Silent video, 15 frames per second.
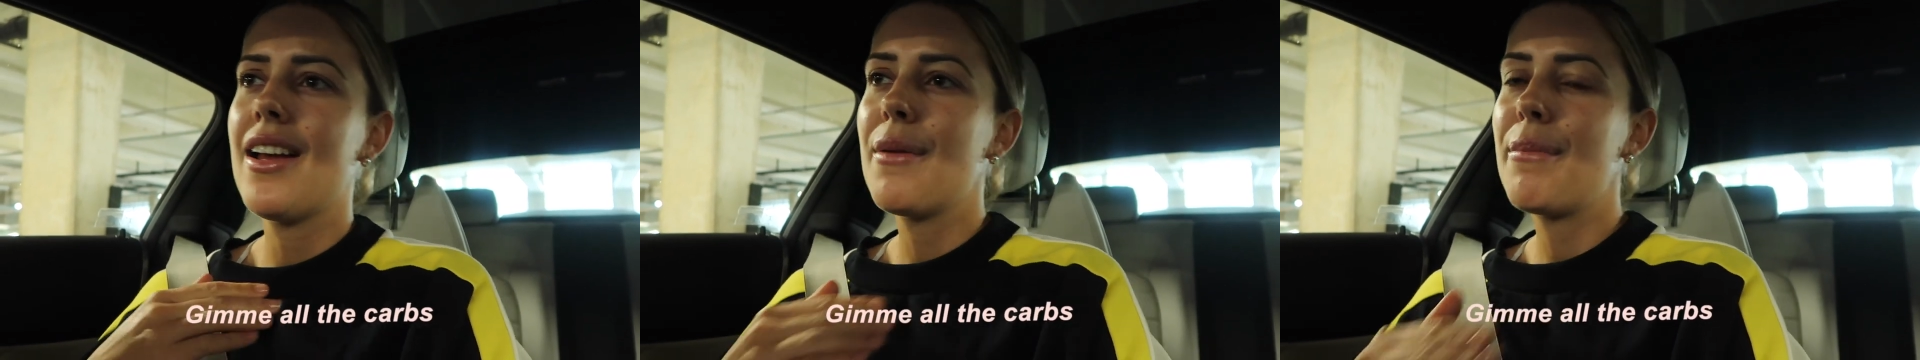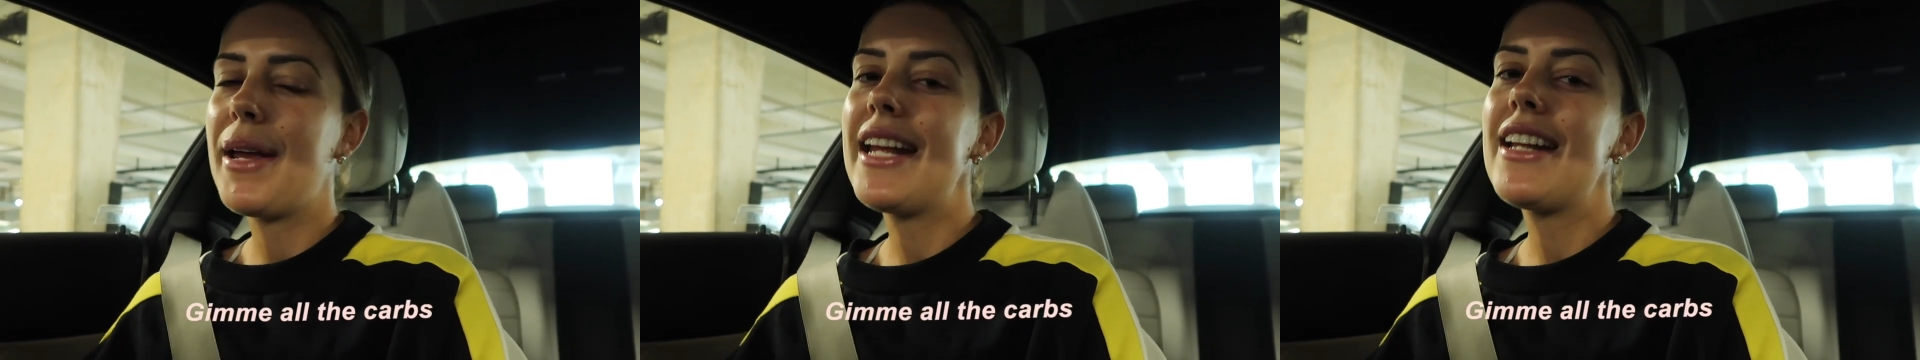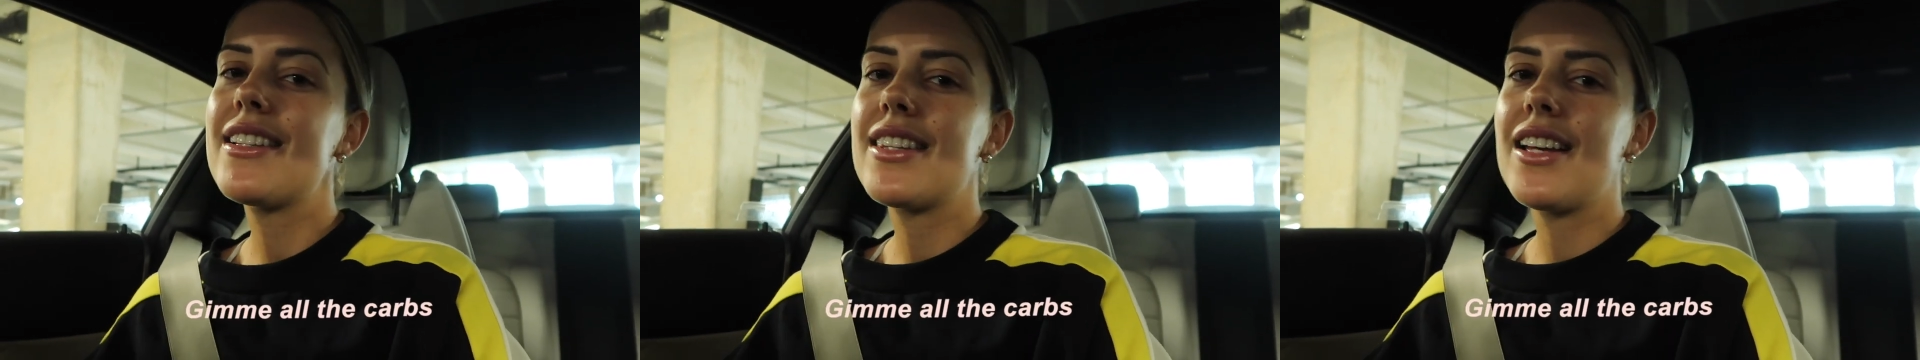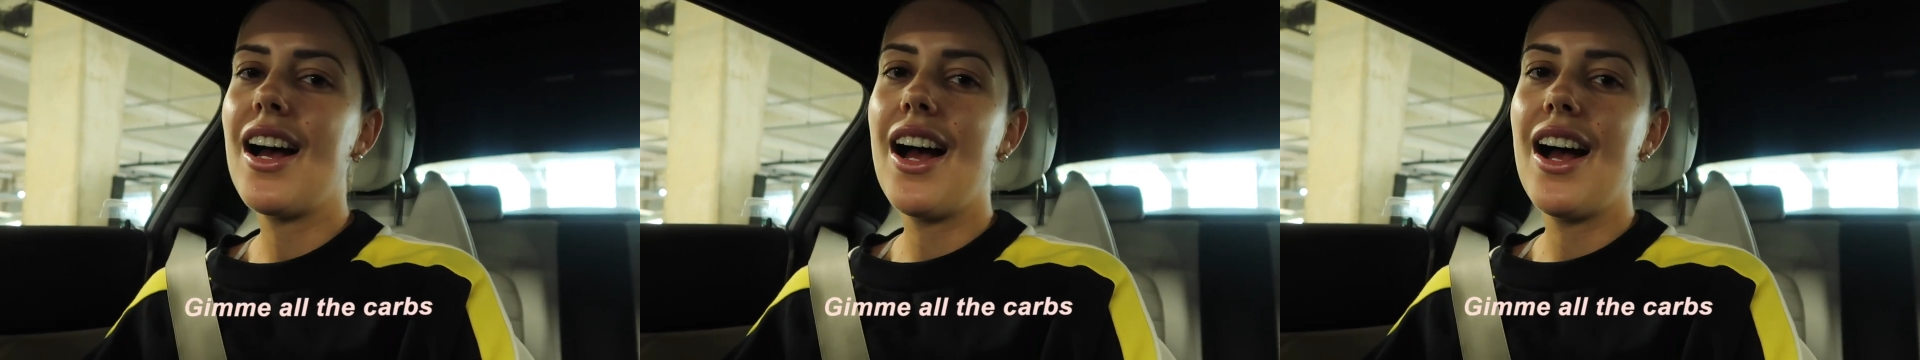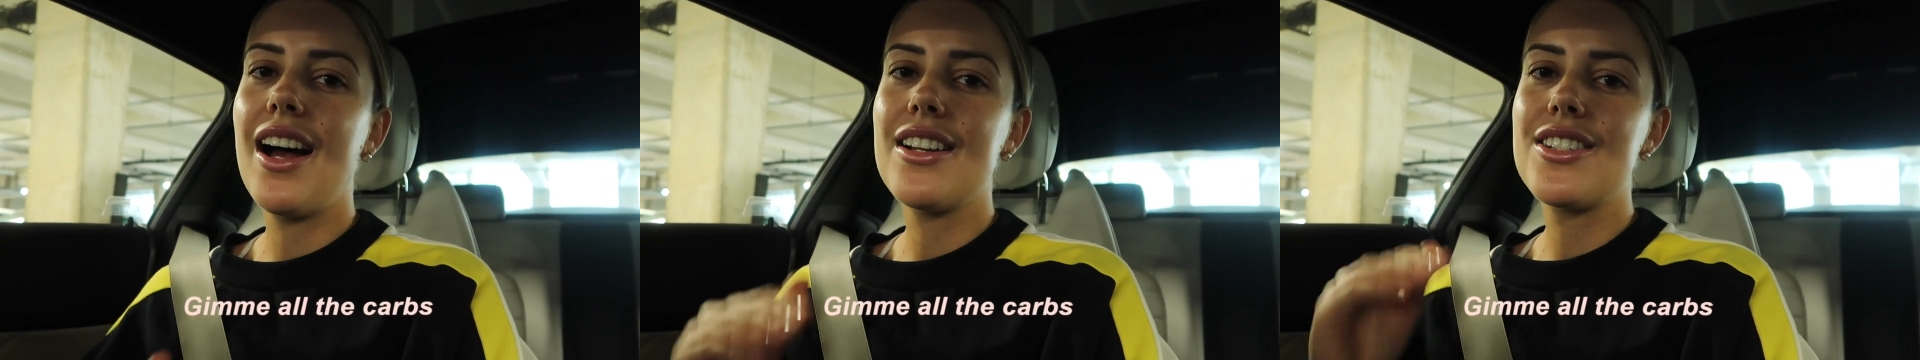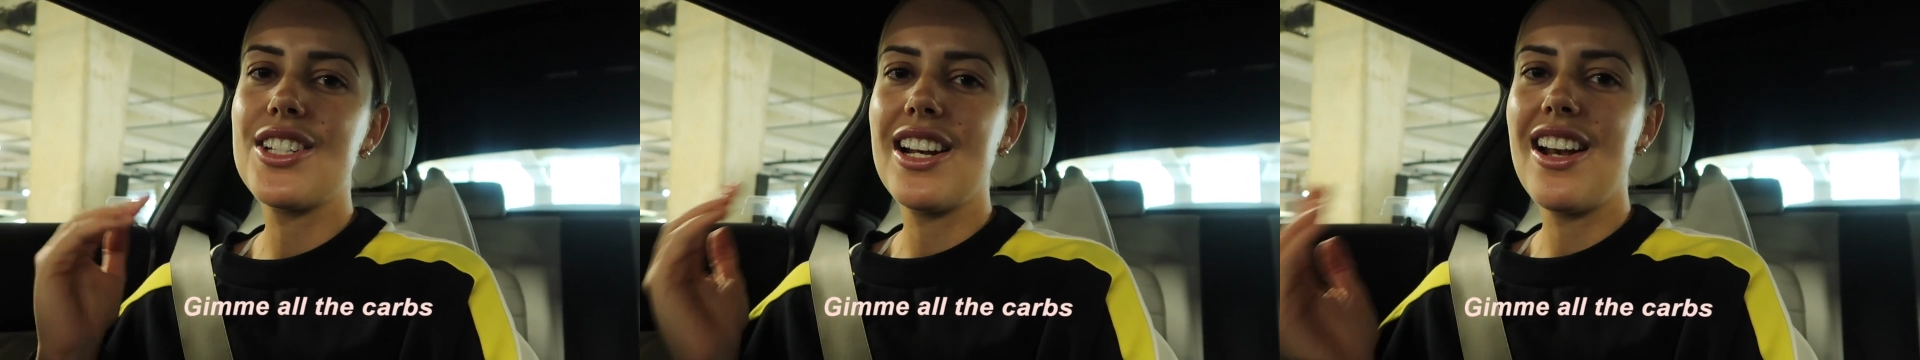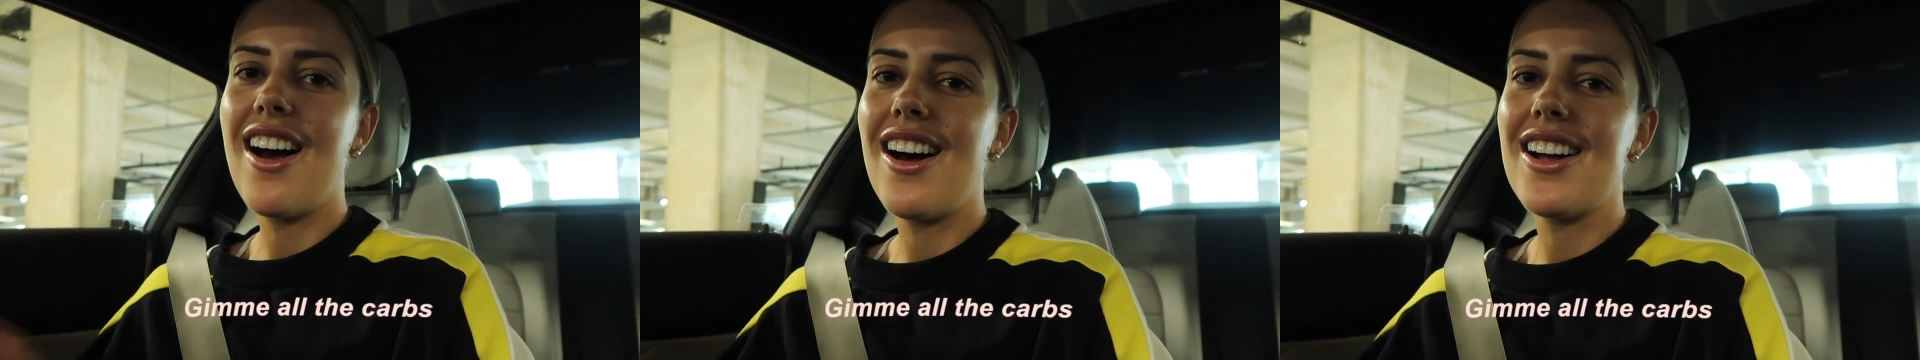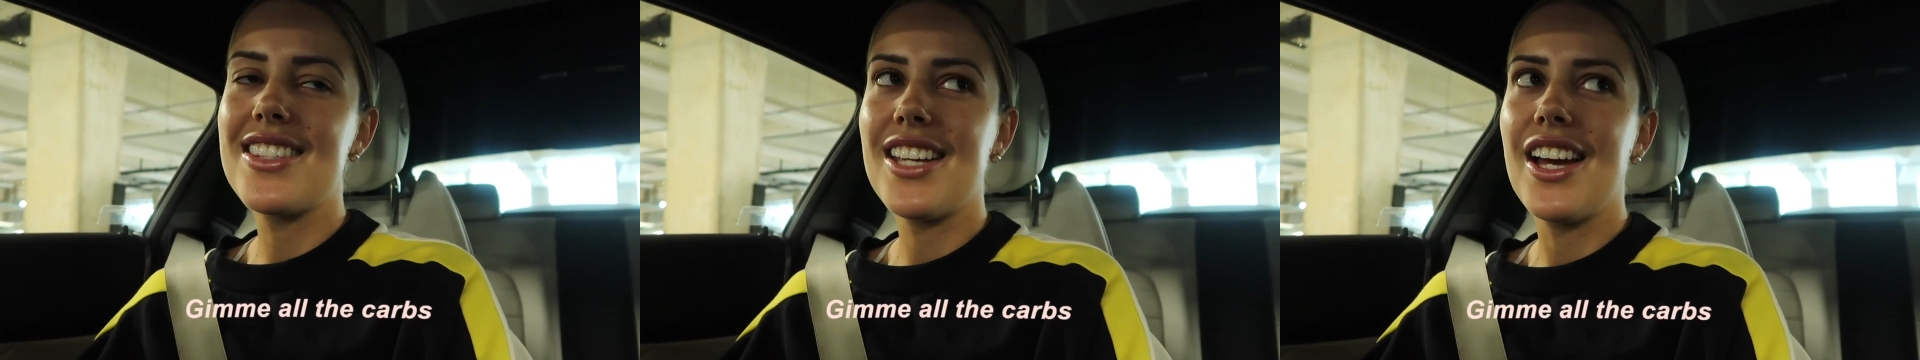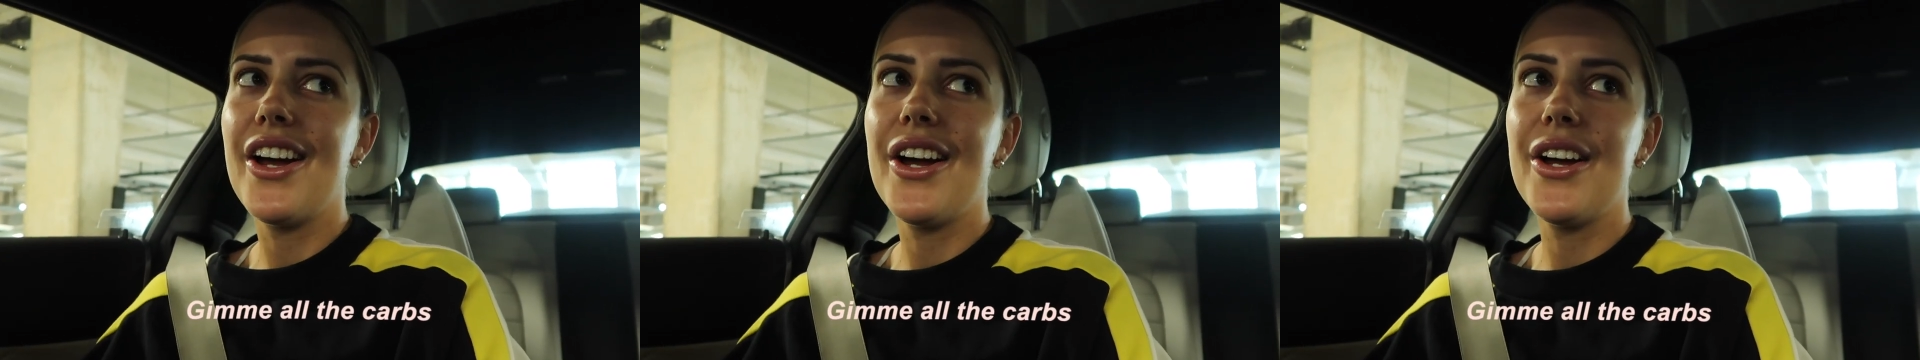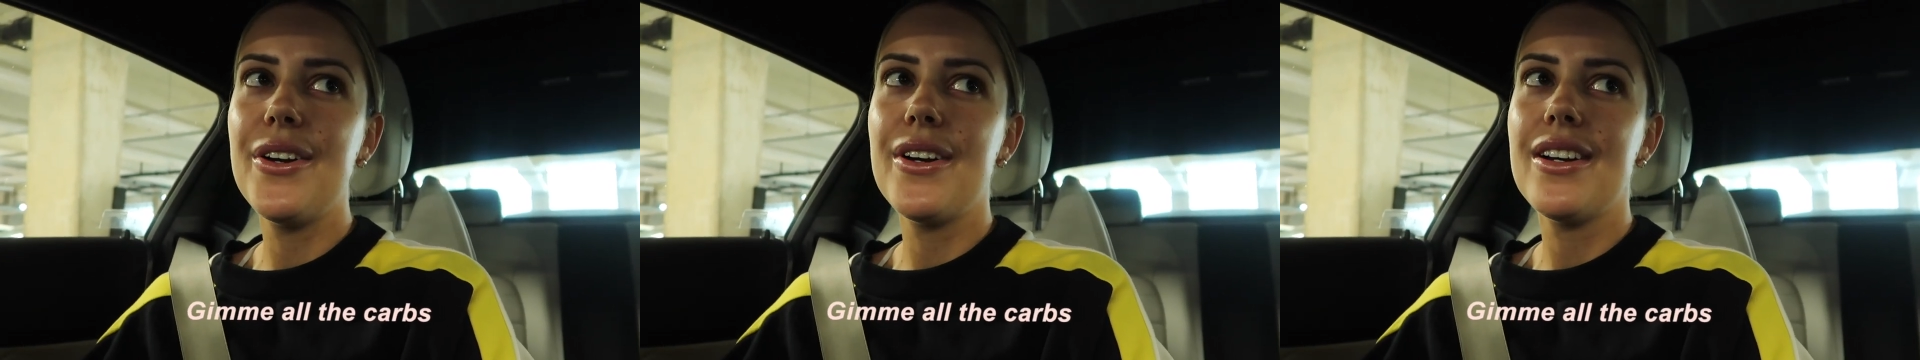pizza,
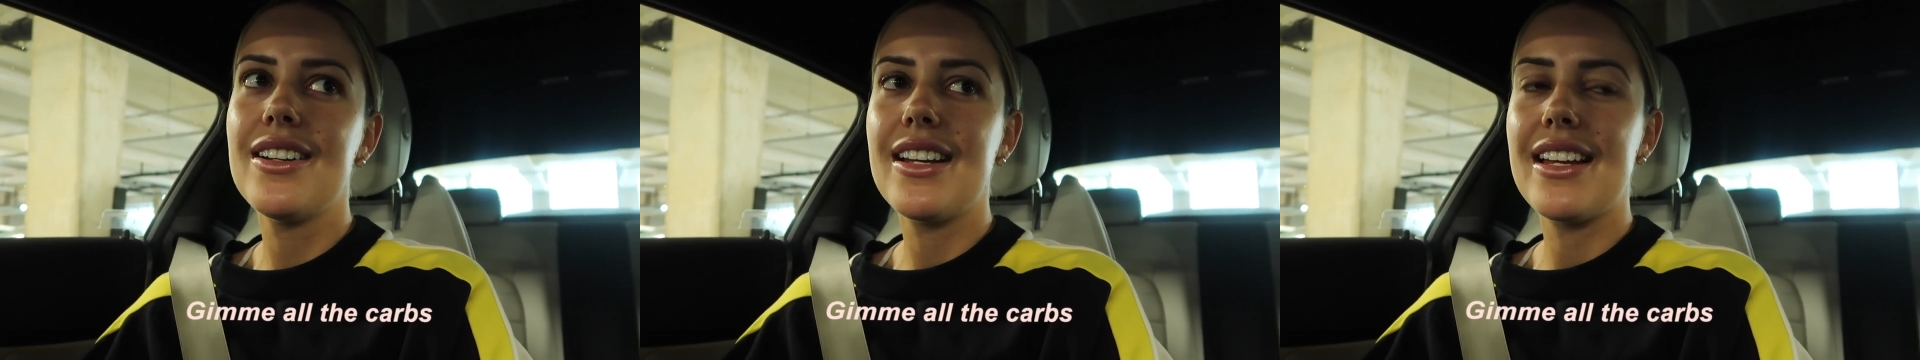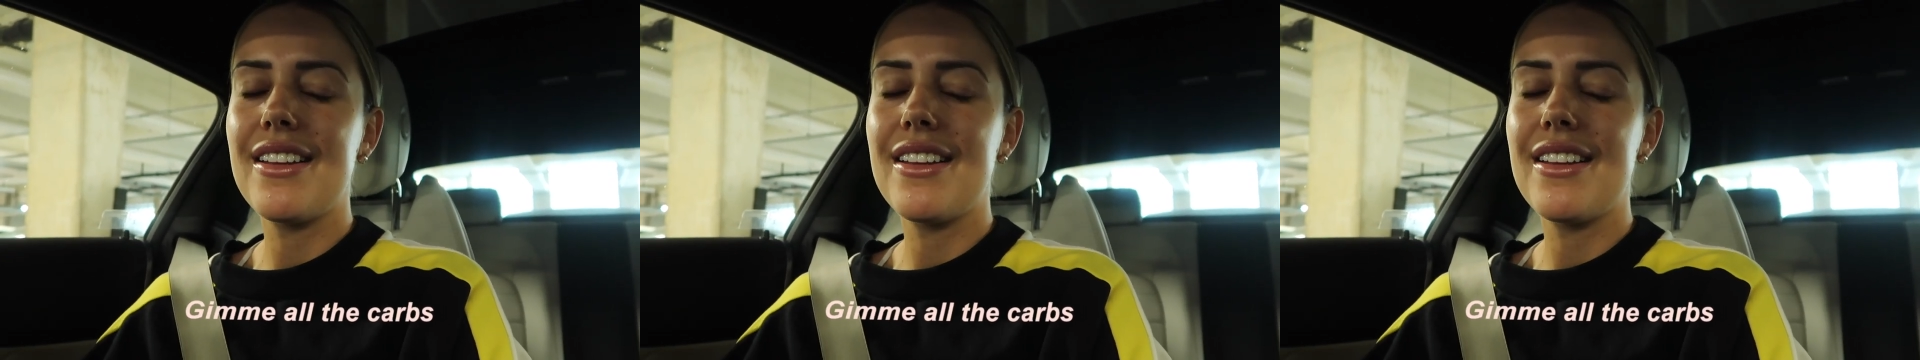gelato,